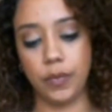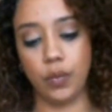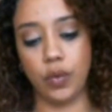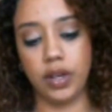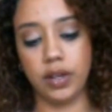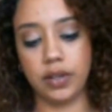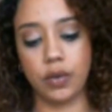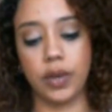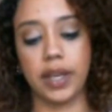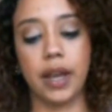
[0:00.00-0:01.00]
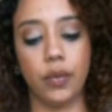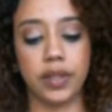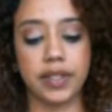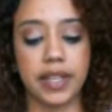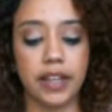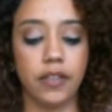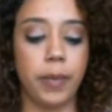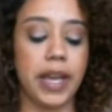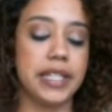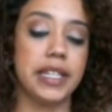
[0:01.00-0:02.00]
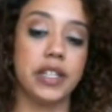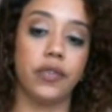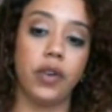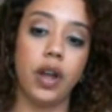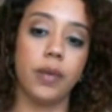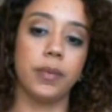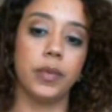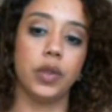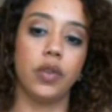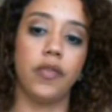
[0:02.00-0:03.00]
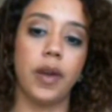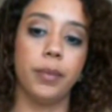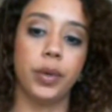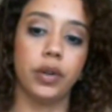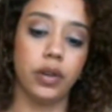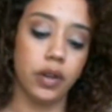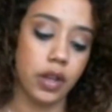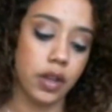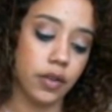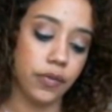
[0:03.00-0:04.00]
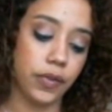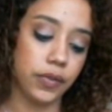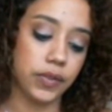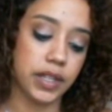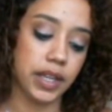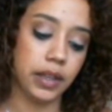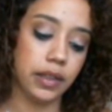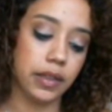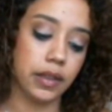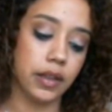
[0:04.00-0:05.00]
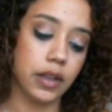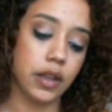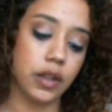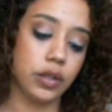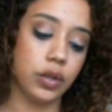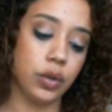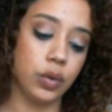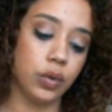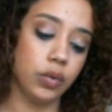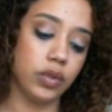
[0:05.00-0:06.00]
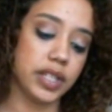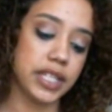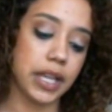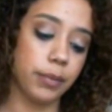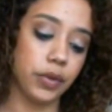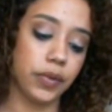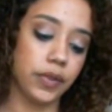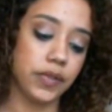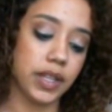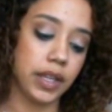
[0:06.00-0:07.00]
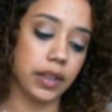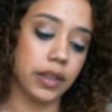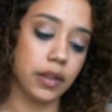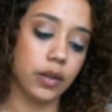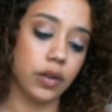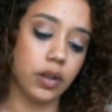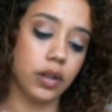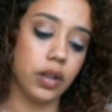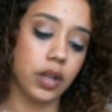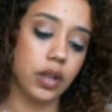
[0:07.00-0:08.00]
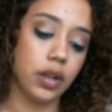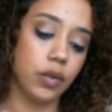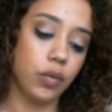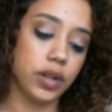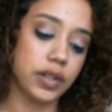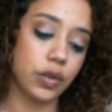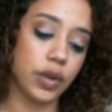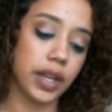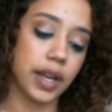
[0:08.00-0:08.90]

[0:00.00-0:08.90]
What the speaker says: What is going on with the sign of Pisces from November 15th to December 15th? What is going